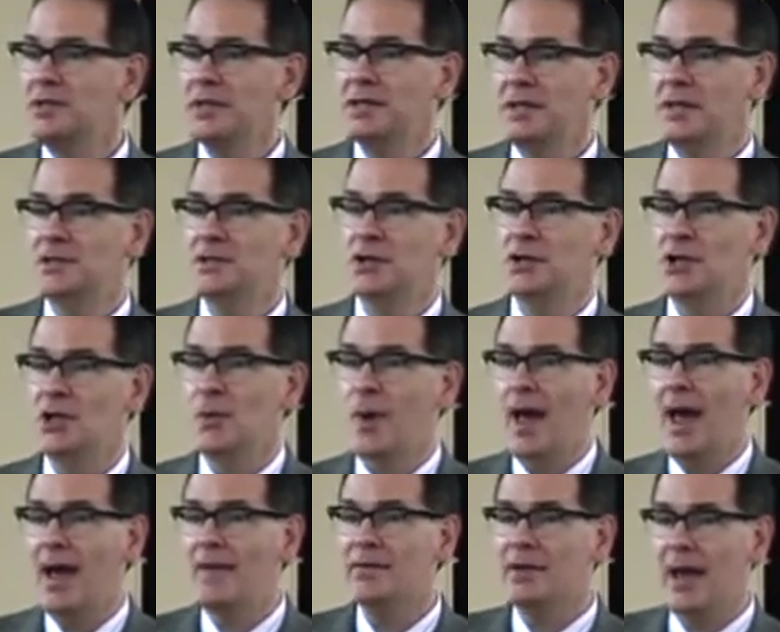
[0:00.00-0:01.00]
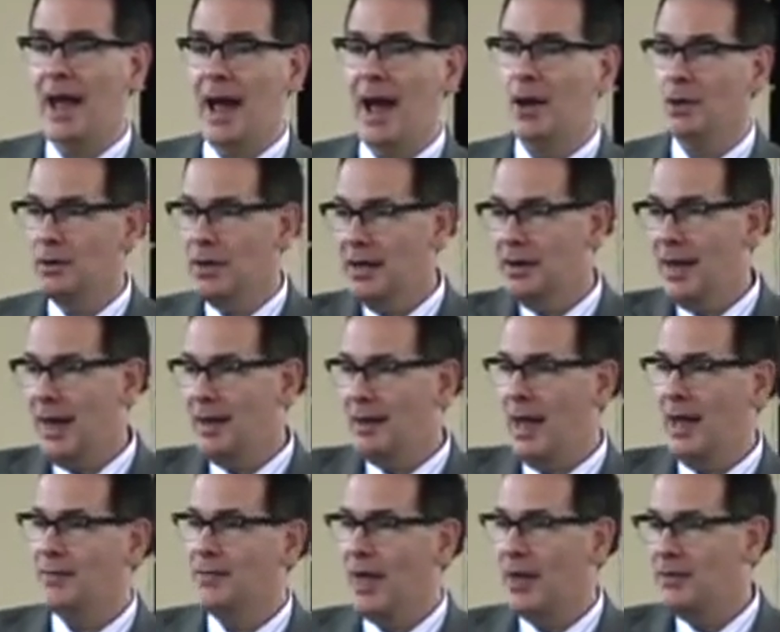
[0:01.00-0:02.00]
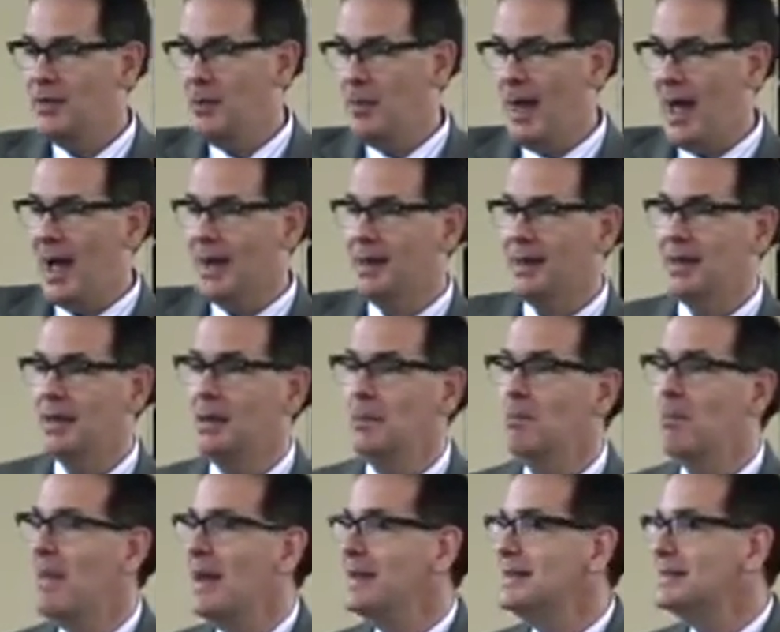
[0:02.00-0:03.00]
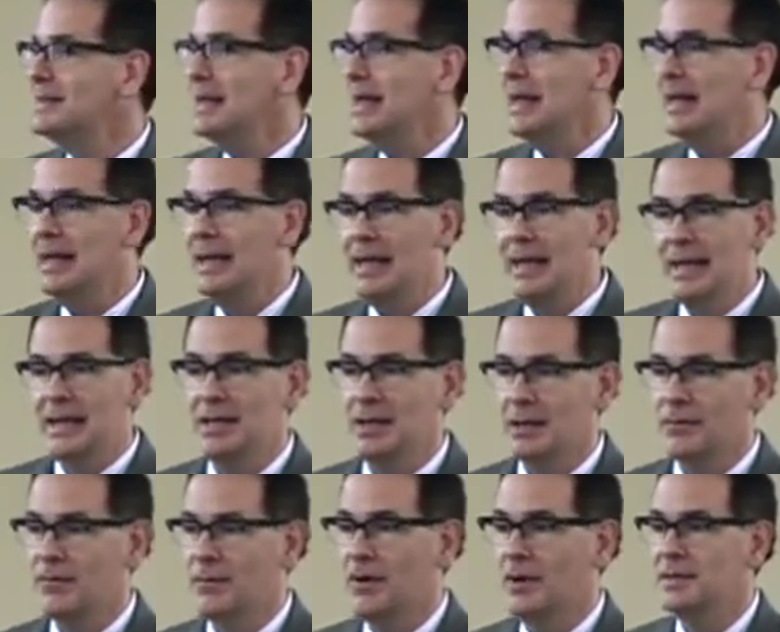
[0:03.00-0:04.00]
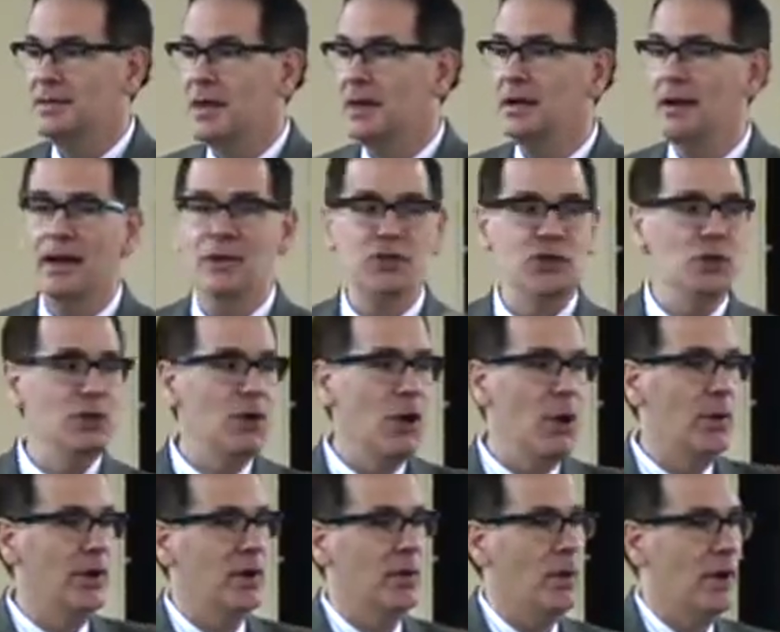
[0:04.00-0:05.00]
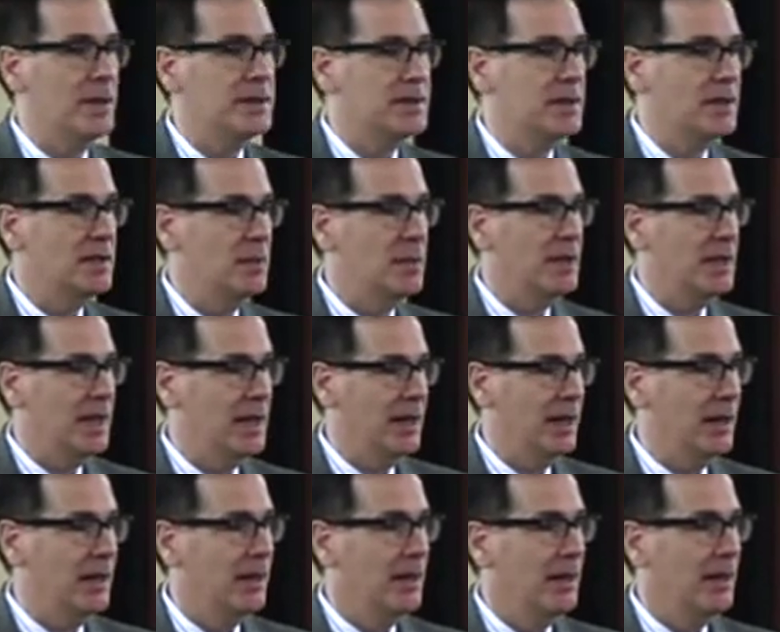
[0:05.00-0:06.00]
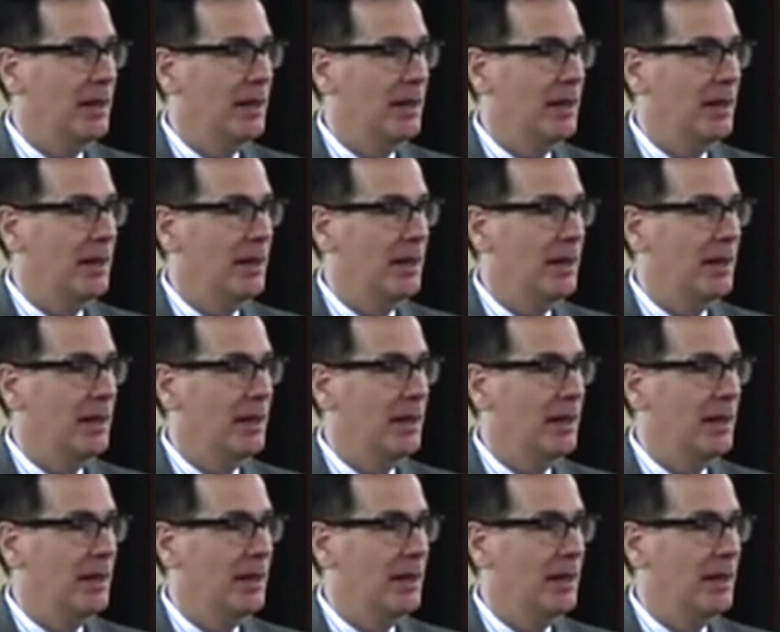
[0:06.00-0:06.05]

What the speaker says: statistic you have out at the vacuum makes any difference unless you know what it was at the beginning.